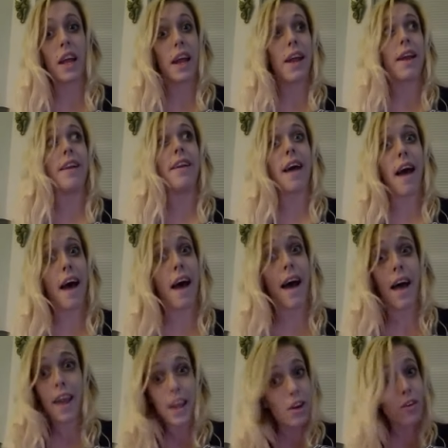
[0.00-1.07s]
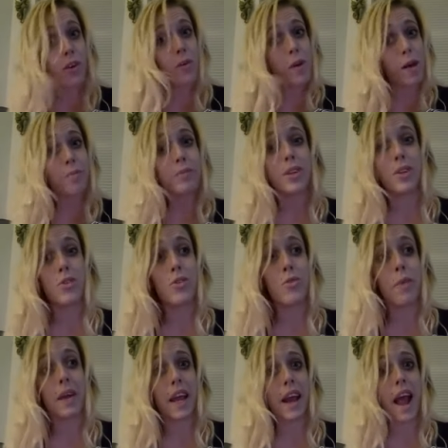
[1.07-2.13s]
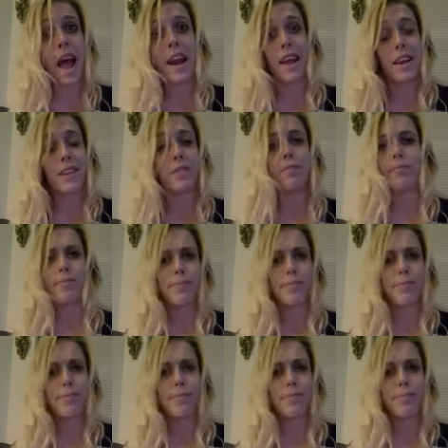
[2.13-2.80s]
And I grew up to be an addict